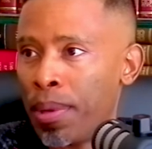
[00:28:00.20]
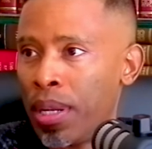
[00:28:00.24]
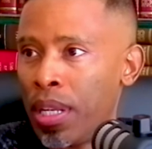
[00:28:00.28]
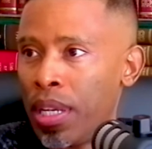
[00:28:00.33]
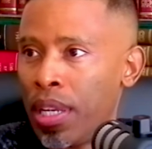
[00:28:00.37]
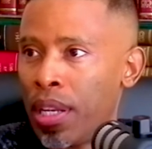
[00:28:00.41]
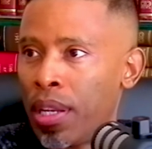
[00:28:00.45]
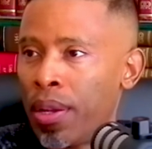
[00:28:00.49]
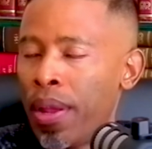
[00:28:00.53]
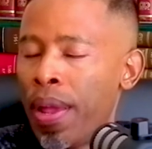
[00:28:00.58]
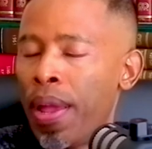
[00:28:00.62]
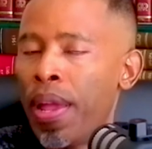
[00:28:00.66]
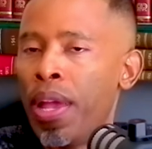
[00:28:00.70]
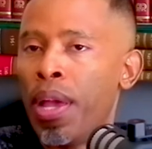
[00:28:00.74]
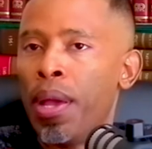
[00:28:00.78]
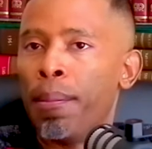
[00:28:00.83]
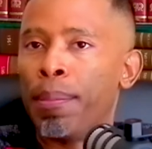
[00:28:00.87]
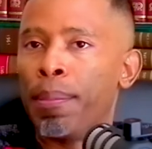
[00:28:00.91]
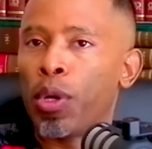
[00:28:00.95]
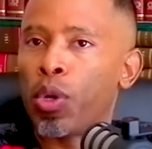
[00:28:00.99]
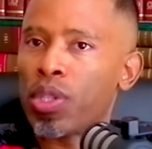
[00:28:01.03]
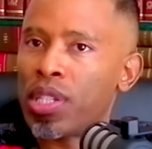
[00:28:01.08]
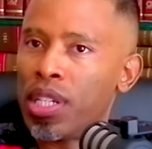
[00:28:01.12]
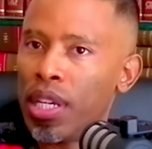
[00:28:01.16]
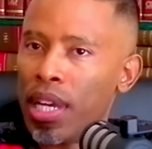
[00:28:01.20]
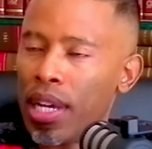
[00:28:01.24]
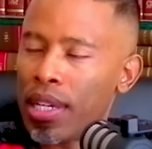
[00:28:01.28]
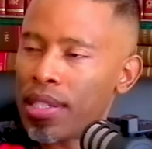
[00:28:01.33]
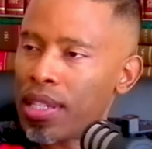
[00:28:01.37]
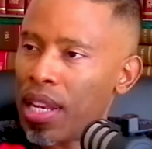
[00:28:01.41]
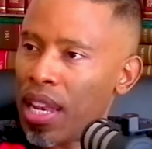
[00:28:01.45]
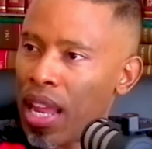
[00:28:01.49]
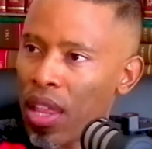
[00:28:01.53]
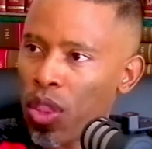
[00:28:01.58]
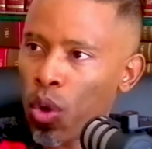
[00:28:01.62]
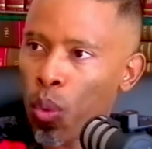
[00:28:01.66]
million. Because here's
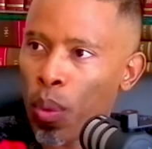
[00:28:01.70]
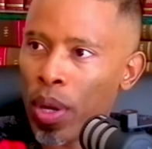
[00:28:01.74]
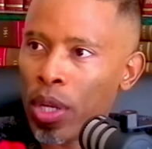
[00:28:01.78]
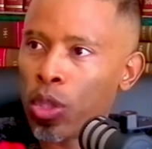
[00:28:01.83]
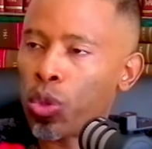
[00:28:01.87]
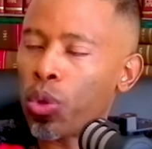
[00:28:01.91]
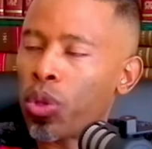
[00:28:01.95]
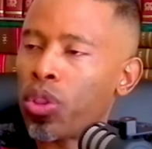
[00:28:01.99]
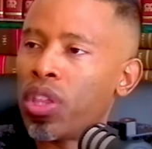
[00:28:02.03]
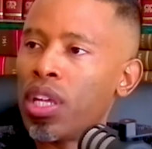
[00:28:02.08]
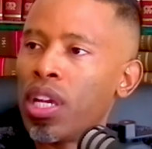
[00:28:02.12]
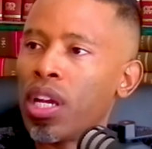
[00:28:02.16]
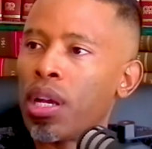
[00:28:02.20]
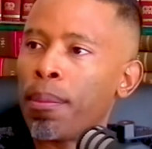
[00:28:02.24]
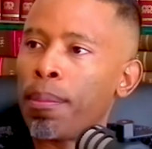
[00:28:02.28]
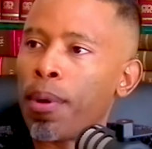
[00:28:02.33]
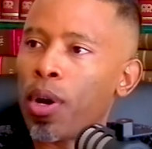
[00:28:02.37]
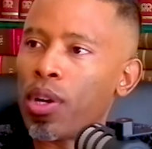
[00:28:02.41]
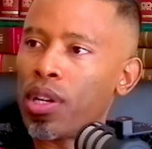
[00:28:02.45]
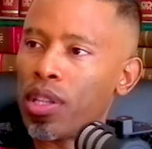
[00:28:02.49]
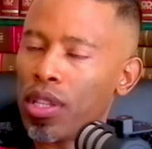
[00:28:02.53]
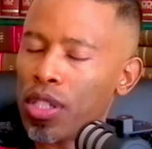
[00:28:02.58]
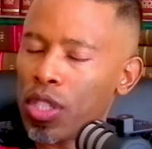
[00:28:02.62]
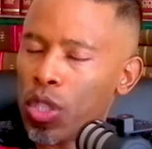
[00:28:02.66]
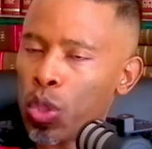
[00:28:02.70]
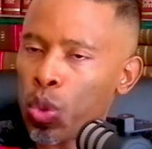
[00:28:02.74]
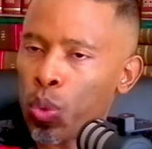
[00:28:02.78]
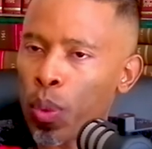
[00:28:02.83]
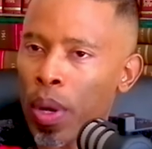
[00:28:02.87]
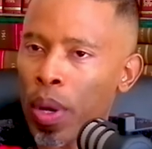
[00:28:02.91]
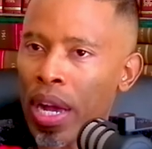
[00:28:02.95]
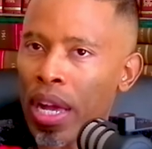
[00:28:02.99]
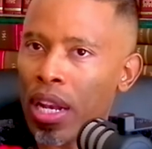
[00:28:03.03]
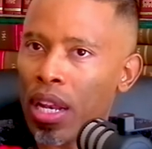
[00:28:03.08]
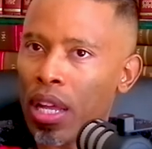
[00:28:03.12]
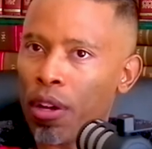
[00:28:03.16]
another way to think about it. This is
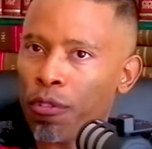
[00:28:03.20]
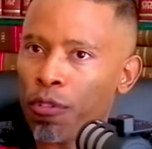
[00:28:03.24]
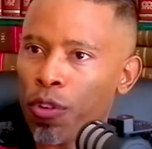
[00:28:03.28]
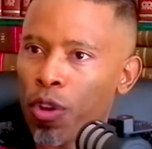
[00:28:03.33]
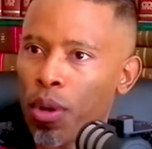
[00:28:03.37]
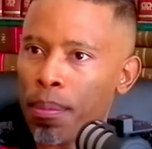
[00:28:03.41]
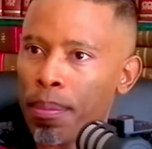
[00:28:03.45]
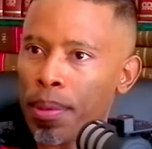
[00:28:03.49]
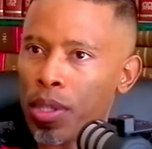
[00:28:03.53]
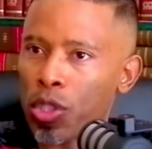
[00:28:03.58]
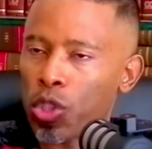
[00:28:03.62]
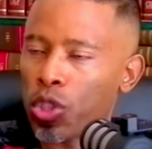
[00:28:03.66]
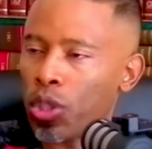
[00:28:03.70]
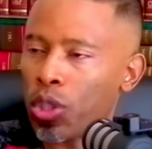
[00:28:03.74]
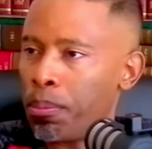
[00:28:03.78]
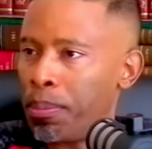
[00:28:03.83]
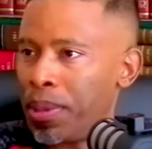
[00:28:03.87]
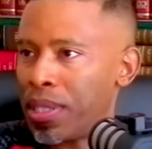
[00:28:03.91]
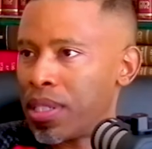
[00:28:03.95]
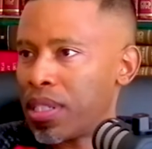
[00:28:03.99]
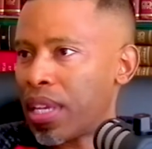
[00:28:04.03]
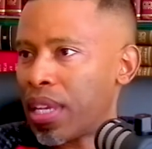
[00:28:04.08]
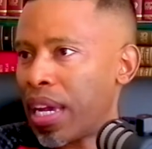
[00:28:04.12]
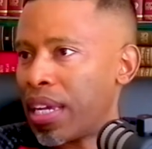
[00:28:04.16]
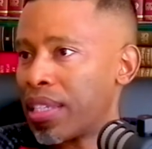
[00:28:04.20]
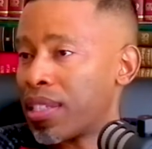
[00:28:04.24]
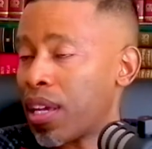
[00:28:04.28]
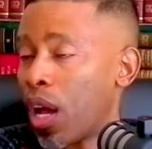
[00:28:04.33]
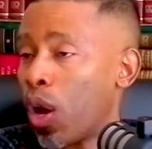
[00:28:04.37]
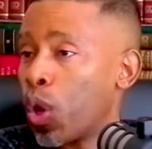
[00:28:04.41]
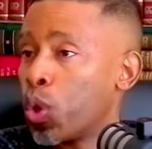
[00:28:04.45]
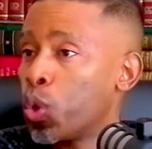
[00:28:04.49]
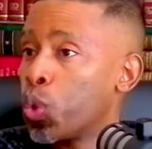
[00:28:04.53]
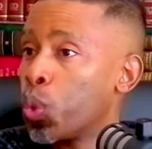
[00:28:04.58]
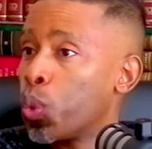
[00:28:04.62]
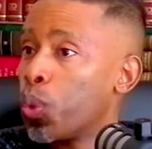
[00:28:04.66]
why I love commercial, besides
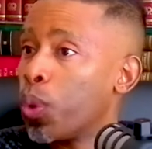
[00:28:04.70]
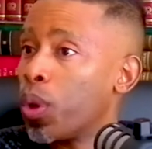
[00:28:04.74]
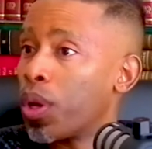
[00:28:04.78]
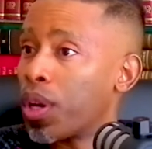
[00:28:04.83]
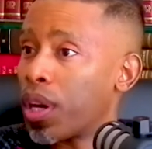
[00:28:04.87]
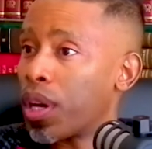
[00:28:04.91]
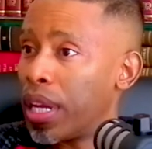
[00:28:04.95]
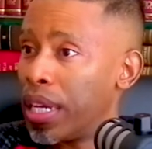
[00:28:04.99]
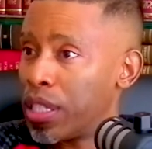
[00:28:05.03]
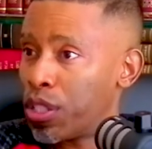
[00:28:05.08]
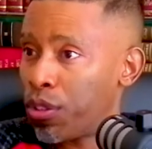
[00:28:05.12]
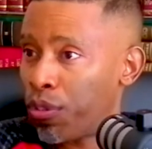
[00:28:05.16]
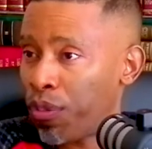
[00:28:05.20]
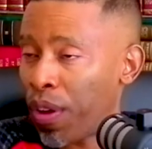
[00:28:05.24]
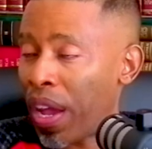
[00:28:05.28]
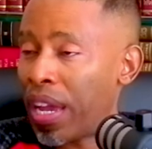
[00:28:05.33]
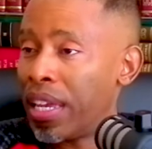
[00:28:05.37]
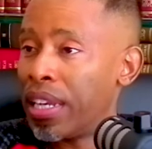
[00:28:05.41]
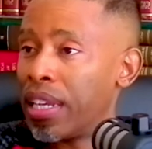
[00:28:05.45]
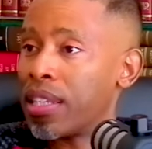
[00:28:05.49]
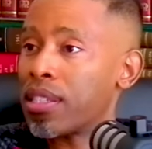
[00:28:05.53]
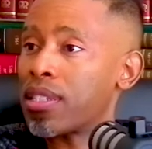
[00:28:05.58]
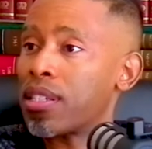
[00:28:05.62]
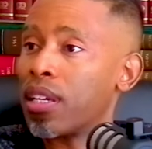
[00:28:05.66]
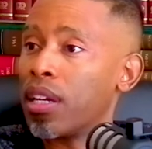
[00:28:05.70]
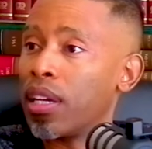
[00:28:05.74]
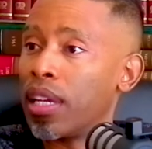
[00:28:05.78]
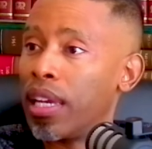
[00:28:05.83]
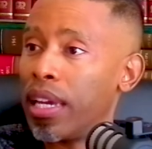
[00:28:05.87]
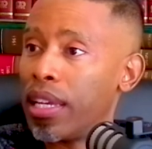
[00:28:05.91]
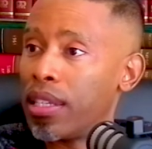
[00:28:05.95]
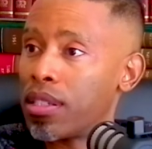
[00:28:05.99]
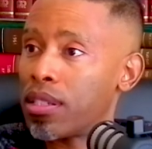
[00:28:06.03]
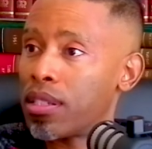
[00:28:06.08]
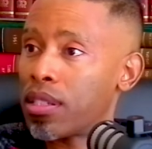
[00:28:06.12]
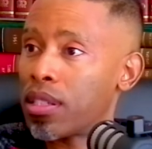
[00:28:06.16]
how you raise finance
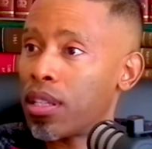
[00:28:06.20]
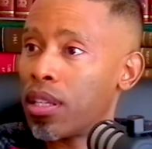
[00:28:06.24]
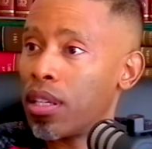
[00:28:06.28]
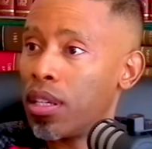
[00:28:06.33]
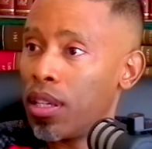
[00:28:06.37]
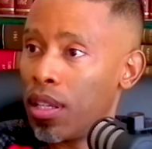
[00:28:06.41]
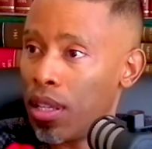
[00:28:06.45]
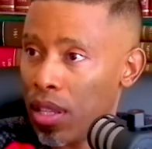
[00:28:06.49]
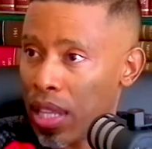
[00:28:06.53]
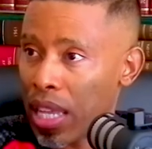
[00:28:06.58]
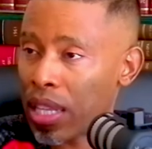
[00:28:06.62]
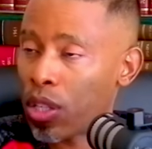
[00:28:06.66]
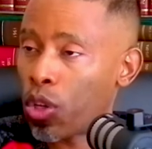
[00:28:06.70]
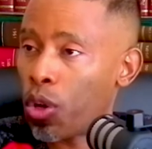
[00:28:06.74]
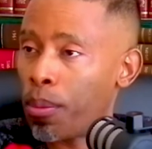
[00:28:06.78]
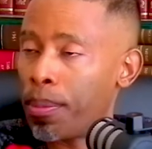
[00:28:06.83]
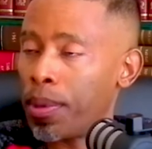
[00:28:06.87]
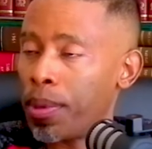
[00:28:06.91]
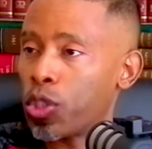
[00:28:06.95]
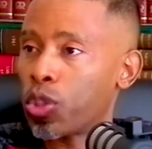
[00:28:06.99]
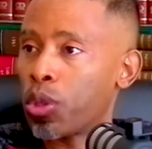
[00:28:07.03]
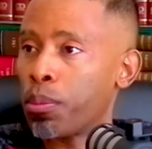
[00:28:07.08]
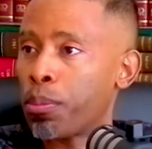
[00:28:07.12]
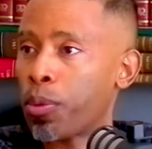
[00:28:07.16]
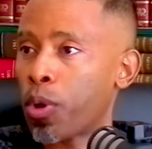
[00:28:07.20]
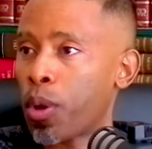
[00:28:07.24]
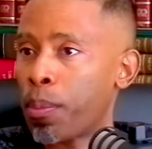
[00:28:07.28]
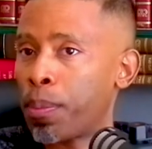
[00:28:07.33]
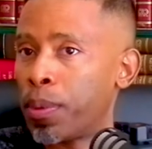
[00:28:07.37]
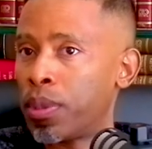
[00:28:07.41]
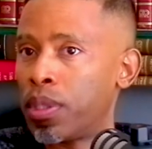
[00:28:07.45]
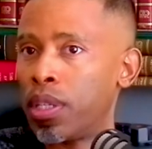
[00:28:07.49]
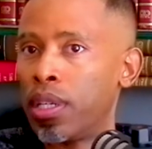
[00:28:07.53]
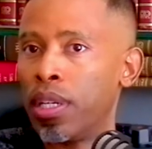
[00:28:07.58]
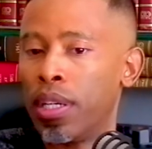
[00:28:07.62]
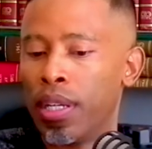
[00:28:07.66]
against that commercial
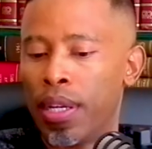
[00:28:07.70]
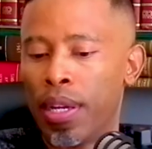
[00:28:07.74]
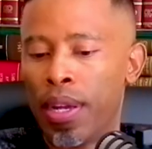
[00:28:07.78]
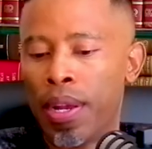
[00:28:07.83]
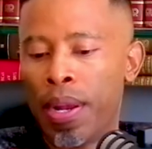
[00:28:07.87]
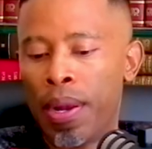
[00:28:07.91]
property.